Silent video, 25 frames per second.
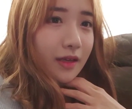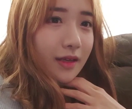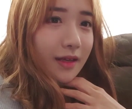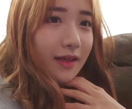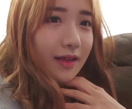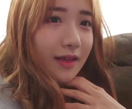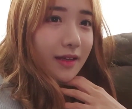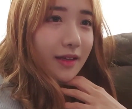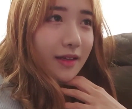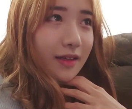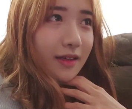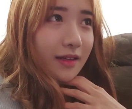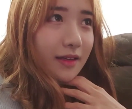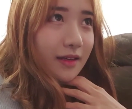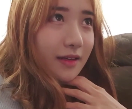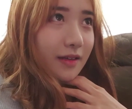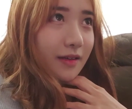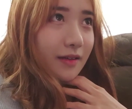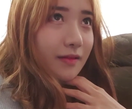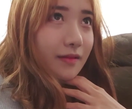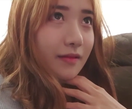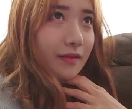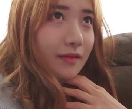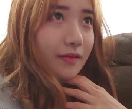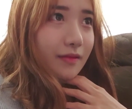
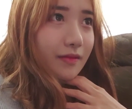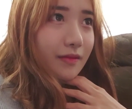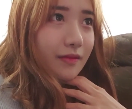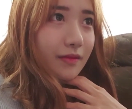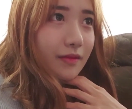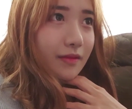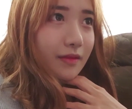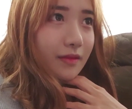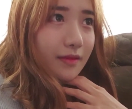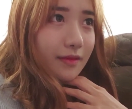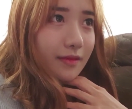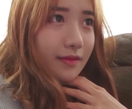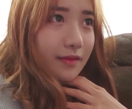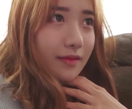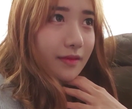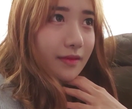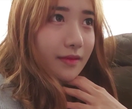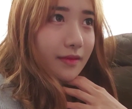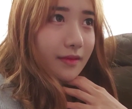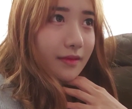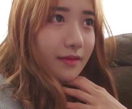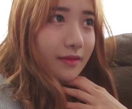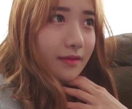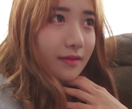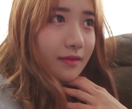
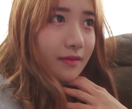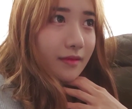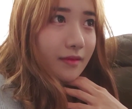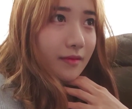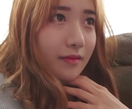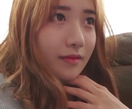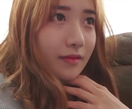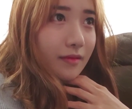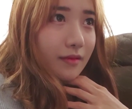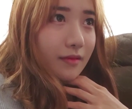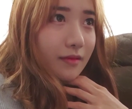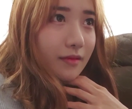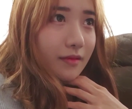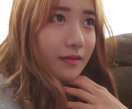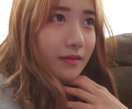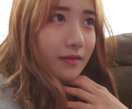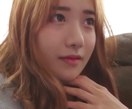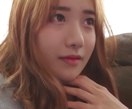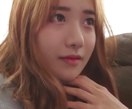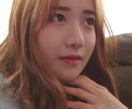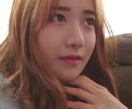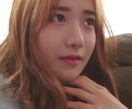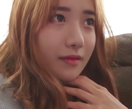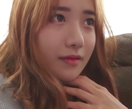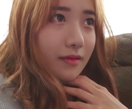
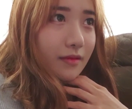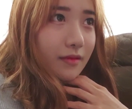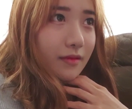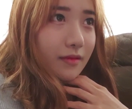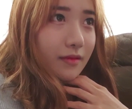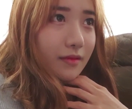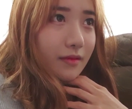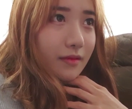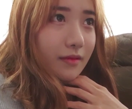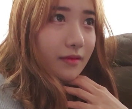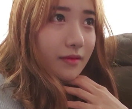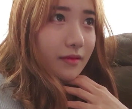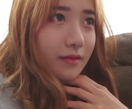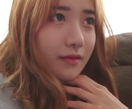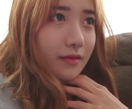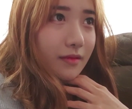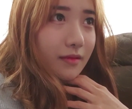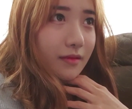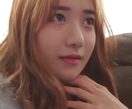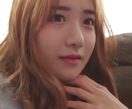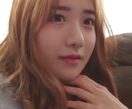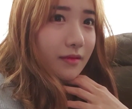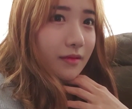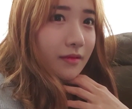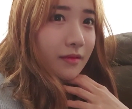
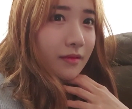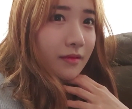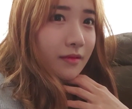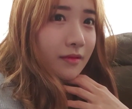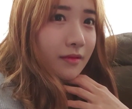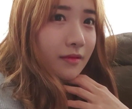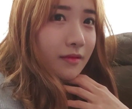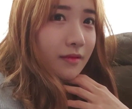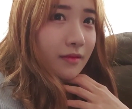(no one is talking)